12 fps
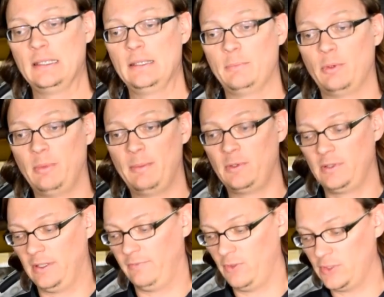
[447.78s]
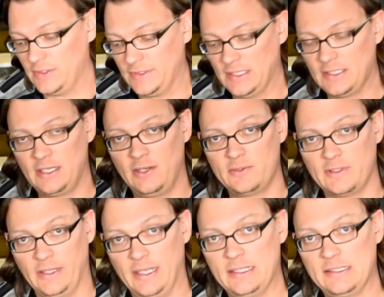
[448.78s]
But remember, the version 6 gears,
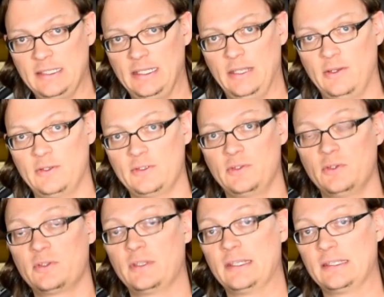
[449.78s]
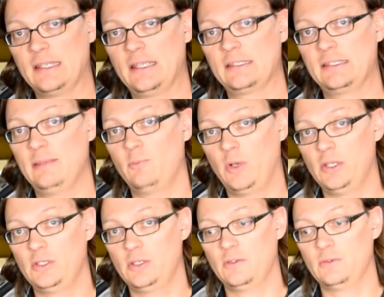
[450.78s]
the legacy gears, those are the exact same
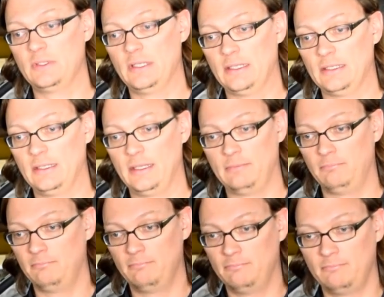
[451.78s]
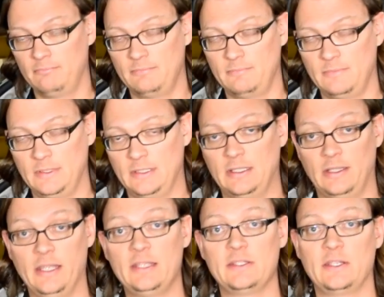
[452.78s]
ratios, and the
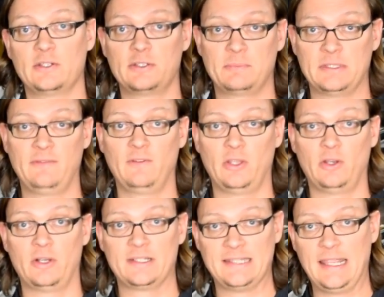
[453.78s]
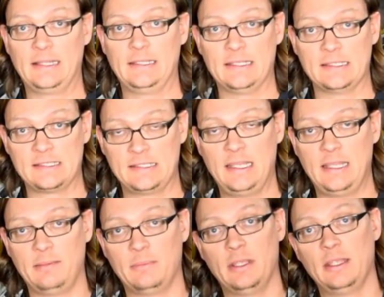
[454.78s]
legacy gears specifically are exactly the
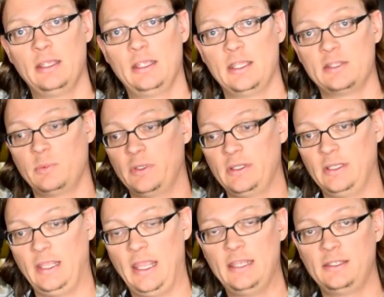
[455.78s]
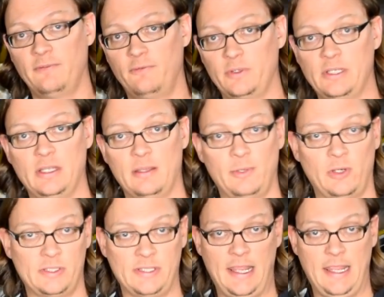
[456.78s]
same as what the 8 to 14
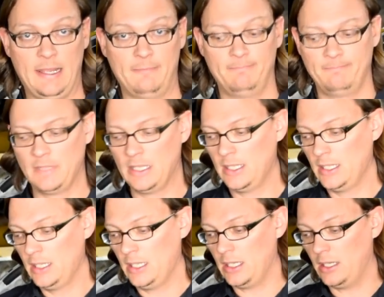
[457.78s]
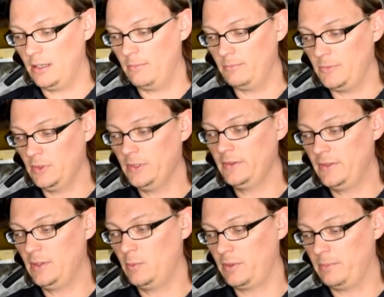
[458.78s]
WRX had. The only other
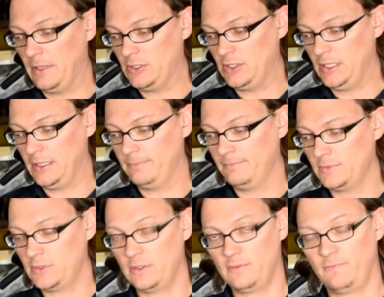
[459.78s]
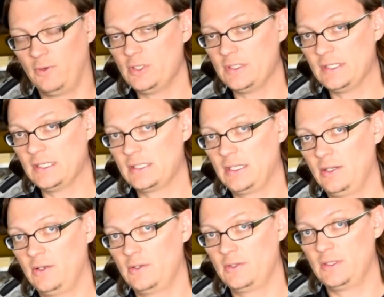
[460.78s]
thing worth mentioning, so the version 6
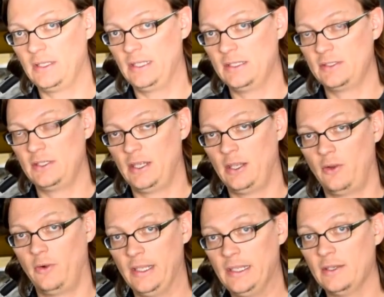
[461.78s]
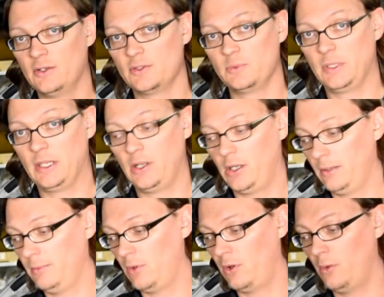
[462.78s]
gears and the STI RA gears that we carry
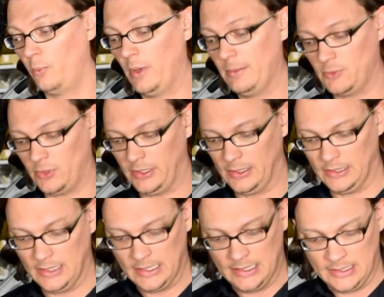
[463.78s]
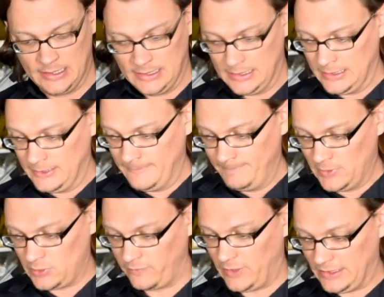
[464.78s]
are all rem treated.
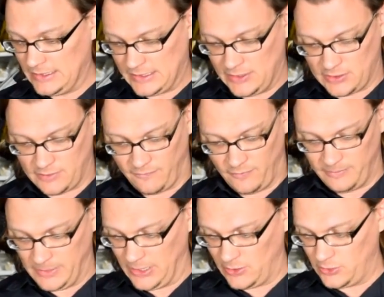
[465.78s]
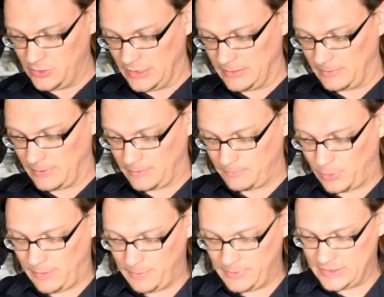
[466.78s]
So we've got these gears in front of me here, and you can
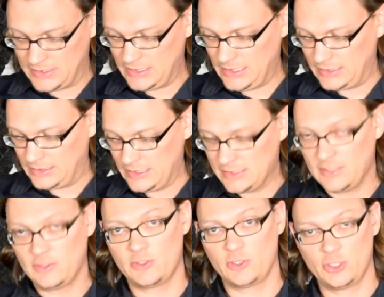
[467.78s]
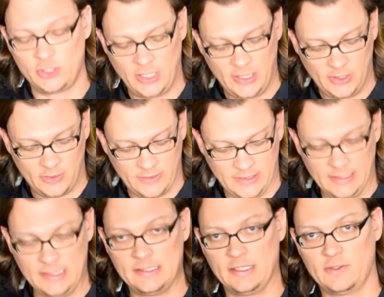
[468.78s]
probably see that these gears are shinier than
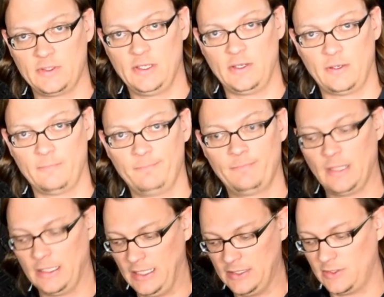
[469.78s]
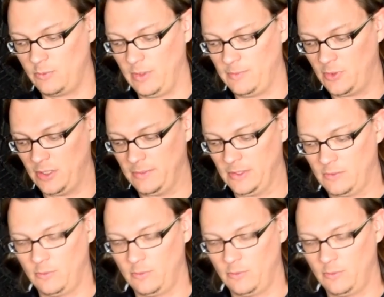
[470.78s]
these gears here, and that's the rem treatment.